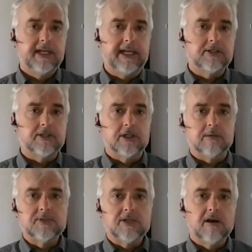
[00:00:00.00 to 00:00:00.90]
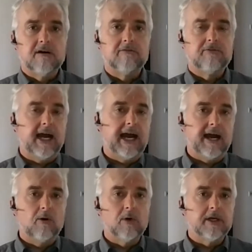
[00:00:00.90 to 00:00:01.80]
in terms of
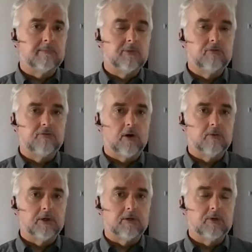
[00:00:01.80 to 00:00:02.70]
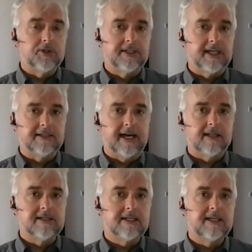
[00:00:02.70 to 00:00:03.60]
how we're going to move forward with
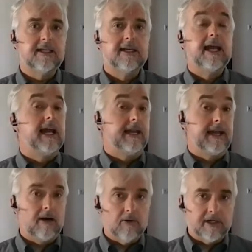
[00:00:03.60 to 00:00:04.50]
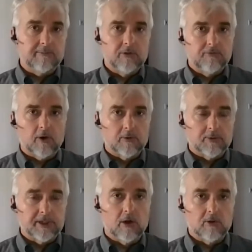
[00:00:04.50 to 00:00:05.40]
technology and how we're going to move forward
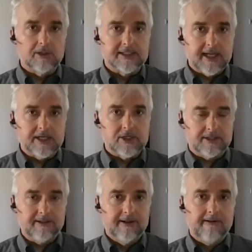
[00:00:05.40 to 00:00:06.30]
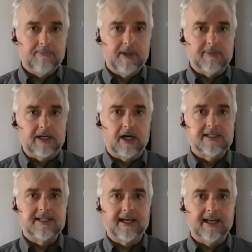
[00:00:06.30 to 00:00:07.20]
with localization
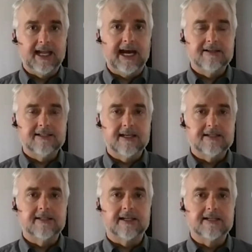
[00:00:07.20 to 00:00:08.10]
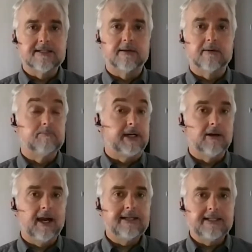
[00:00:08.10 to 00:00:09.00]
because it allows us to consider
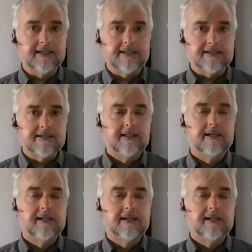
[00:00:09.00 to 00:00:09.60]
bigger ideas